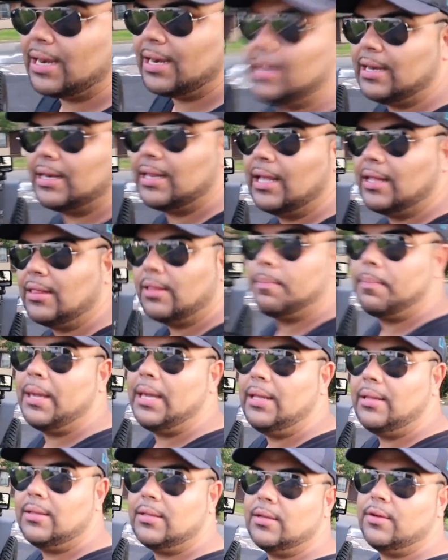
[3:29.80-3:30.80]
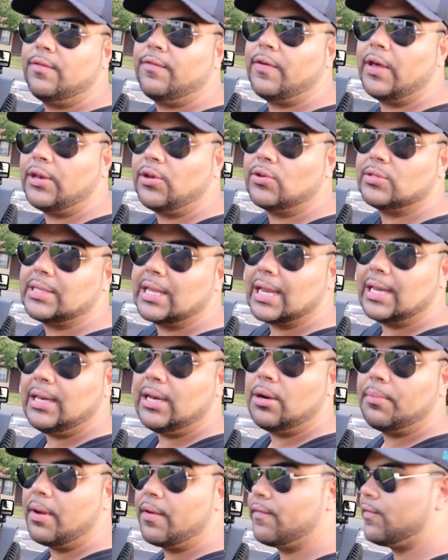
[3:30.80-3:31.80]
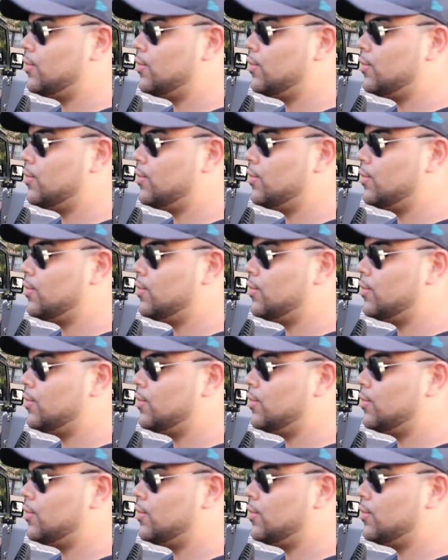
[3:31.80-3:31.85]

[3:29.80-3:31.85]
that I didn't get the painted fenders like I did on my